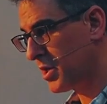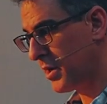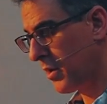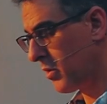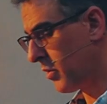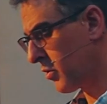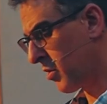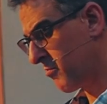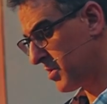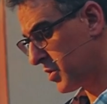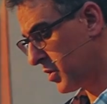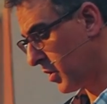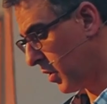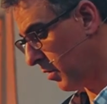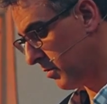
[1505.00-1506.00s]
in a
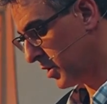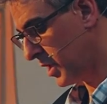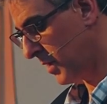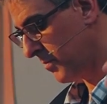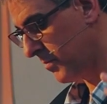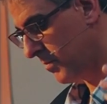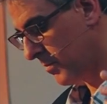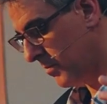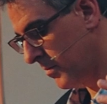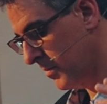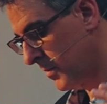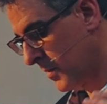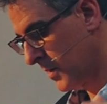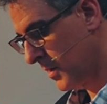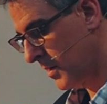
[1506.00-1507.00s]
non-Christian culture,
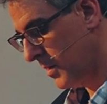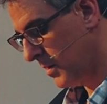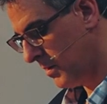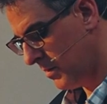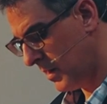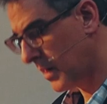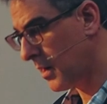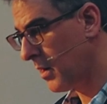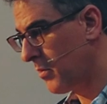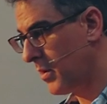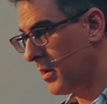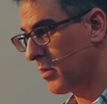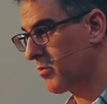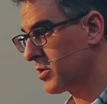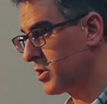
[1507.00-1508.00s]
let alone in
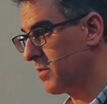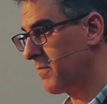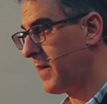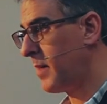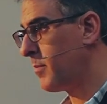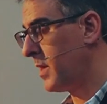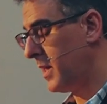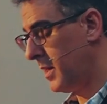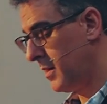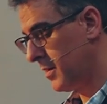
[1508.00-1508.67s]
a Christian family,